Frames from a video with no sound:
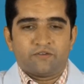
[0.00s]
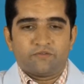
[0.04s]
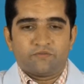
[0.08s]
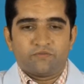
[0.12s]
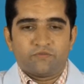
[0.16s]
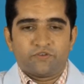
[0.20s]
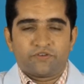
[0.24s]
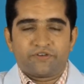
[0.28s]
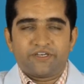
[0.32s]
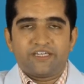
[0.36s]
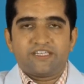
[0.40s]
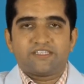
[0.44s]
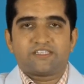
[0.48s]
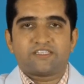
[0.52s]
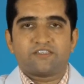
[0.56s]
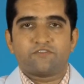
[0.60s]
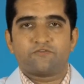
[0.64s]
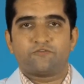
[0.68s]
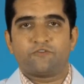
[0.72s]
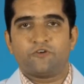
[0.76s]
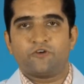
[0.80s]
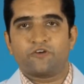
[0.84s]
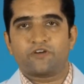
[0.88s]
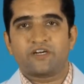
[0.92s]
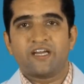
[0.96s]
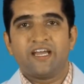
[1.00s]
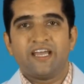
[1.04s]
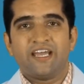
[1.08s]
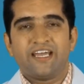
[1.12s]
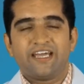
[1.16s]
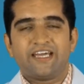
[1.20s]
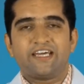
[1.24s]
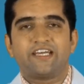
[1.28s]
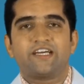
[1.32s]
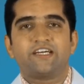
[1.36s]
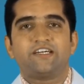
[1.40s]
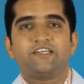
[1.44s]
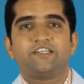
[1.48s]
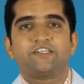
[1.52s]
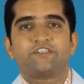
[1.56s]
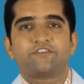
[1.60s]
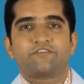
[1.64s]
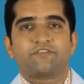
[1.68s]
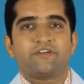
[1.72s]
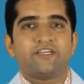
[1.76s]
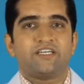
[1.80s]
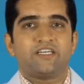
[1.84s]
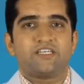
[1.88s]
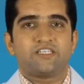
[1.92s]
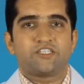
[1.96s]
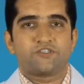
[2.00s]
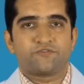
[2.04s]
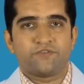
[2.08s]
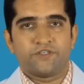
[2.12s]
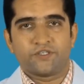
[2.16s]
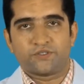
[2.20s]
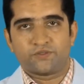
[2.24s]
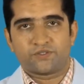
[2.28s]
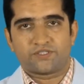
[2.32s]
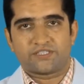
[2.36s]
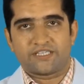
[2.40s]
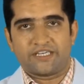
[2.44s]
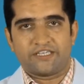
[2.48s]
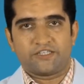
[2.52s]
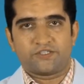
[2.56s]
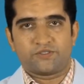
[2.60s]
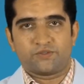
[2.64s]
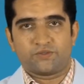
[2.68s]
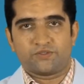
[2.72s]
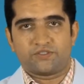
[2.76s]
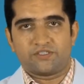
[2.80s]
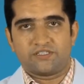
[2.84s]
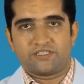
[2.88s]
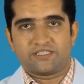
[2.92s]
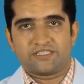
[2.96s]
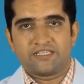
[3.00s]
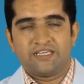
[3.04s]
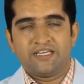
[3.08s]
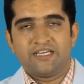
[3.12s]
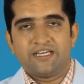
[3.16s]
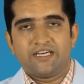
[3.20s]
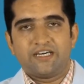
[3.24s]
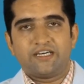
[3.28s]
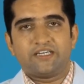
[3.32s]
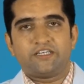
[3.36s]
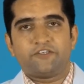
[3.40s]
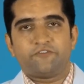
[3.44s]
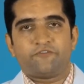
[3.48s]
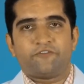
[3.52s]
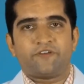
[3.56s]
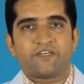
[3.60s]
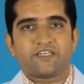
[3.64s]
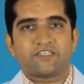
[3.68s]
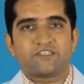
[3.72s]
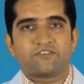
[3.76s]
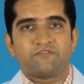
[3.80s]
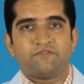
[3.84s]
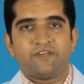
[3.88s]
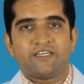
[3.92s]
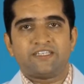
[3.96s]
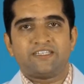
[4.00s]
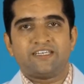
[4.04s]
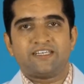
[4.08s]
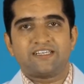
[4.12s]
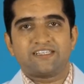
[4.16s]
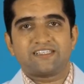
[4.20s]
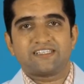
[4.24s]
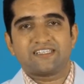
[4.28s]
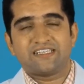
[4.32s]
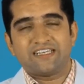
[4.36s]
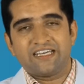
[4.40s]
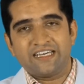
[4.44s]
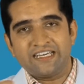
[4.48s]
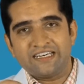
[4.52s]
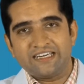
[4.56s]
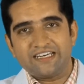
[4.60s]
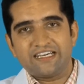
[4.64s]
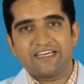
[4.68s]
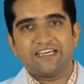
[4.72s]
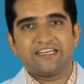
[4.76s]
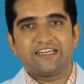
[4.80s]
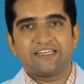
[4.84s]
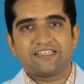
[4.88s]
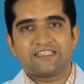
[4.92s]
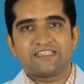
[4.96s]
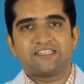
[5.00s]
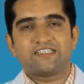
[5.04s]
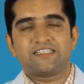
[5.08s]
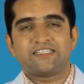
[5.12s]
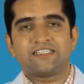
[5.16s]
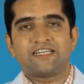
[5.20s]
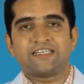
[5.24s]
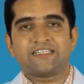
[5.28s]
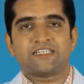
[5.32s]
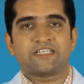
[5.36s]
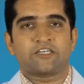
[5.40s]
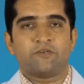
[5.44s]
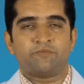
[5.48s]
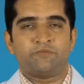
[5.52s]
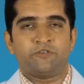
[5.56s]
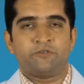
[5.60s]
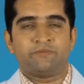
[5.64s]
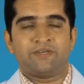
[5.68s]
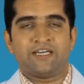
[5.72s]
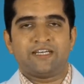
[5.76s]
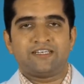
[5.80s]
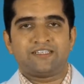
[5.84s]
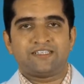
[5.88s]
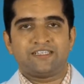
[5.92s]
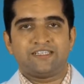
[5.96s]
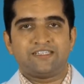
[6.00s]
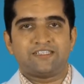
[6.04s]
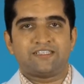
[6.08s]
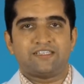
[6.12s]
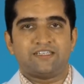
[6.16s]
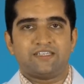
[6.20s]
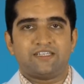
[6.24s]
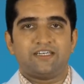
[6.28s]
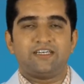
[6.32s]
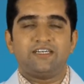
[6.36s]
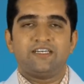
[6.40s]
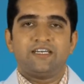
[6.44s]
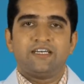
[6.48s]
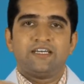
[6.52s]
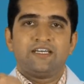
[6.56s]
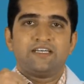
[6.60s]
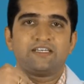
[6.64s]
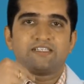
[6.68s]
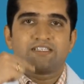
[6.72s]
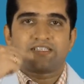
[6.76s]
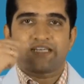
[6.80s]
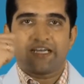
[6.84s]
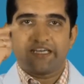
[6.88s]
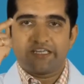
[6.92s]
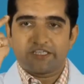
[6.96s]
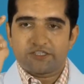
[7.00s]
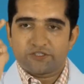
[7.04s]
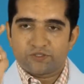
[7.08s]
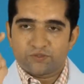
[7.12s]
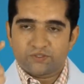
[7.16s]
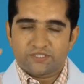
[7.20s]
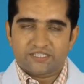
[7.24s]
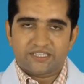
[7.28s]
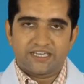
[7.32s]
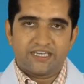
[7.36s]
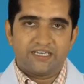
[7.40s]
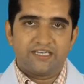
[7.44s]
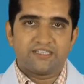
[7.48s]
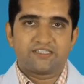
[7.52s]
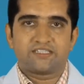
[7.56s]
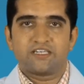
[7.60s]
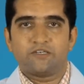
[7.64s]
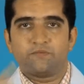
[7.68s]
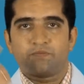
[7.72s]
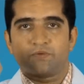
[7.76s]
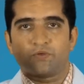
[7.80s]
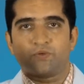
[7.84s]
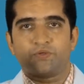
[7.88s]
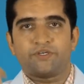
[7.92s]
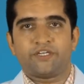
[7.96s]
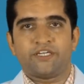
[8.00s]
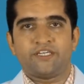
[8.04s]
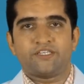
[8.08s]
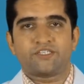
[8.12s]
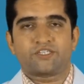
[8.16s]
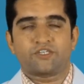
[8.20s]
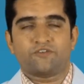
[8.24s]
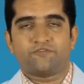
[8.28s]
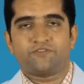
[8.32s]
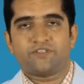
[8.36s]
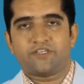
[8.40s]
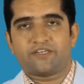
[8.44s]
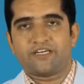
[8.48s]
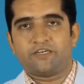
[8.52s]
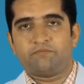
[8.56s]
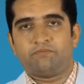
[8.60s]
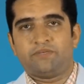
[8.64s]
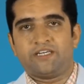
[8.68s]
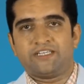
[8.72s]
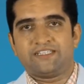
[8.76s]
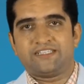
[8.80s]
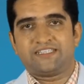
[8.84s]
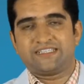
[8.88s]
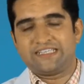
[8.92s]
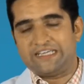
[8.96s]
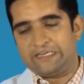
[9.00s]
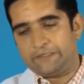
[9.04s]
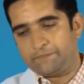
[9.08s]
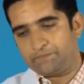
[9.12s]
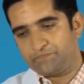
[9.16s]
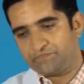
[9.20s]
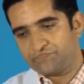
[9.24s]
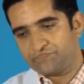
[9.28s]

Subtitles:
reason for hereditary spherocytosis, a defect where there is inherited genetic abnormalities in the cytoskeletal proteins of the red blood cell.